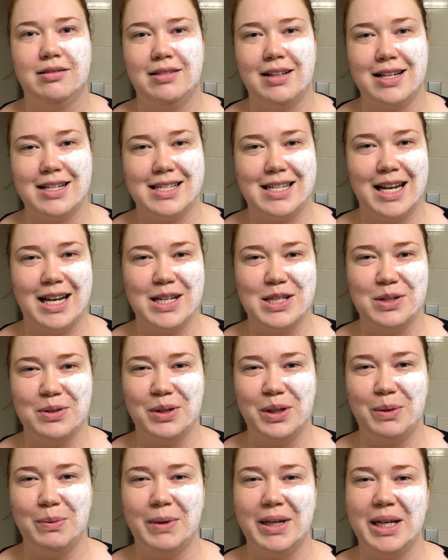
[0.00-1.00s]
That sounds
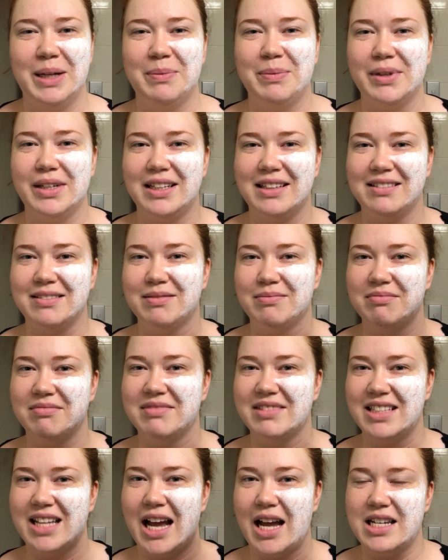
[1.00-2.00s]
really weird, but
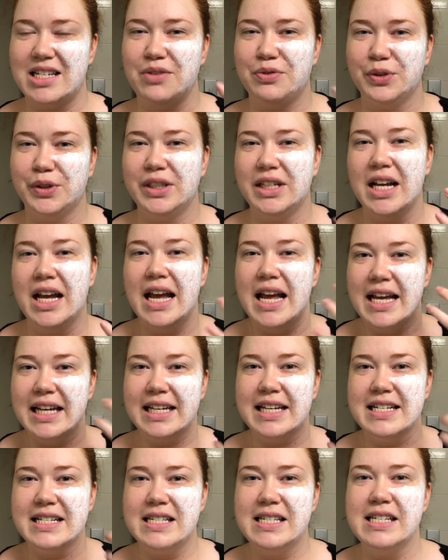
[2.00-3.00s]
a different
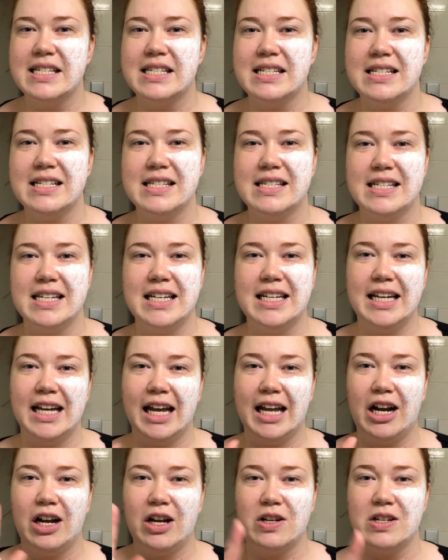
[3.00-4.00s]
consistency,
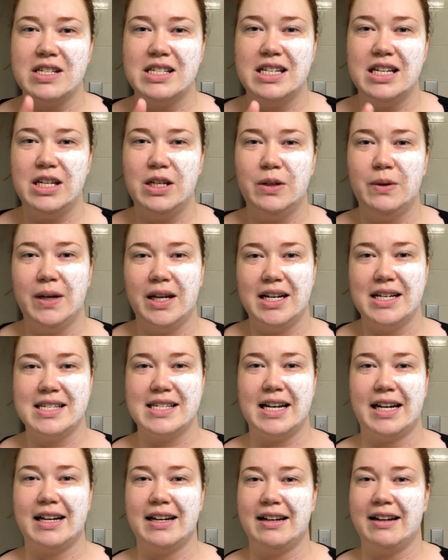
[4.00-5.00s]
and I'll see you in a
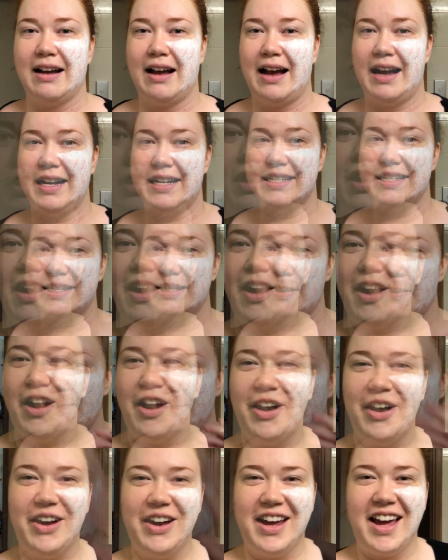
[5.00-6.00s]
second, guys.
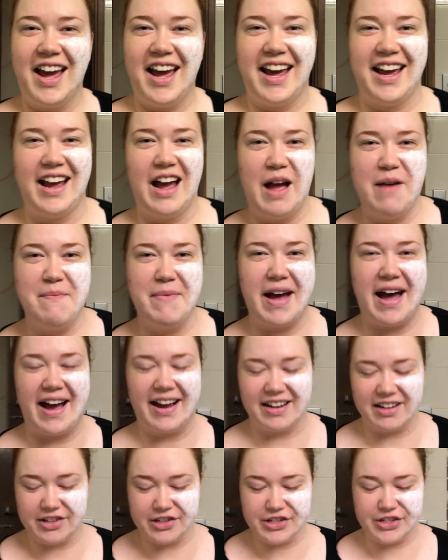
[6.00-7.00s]
Okay, I'm
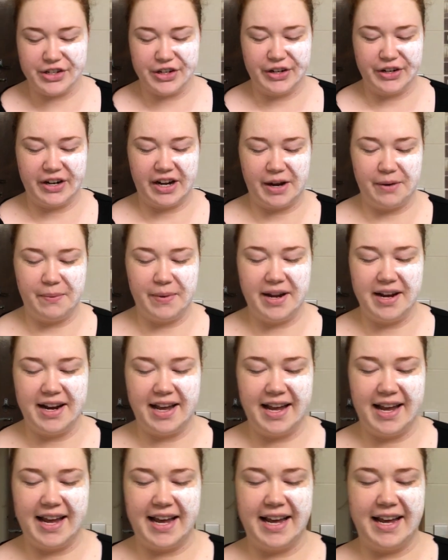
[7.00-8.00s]
back. So I
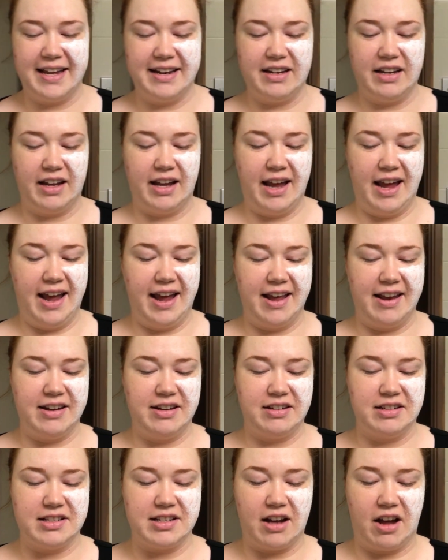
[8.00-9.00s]
went ahead
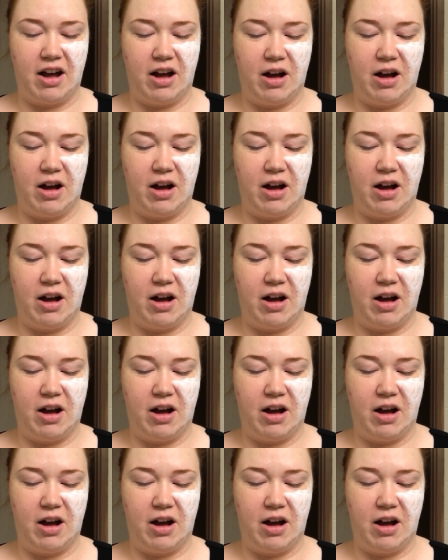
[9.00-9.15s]
and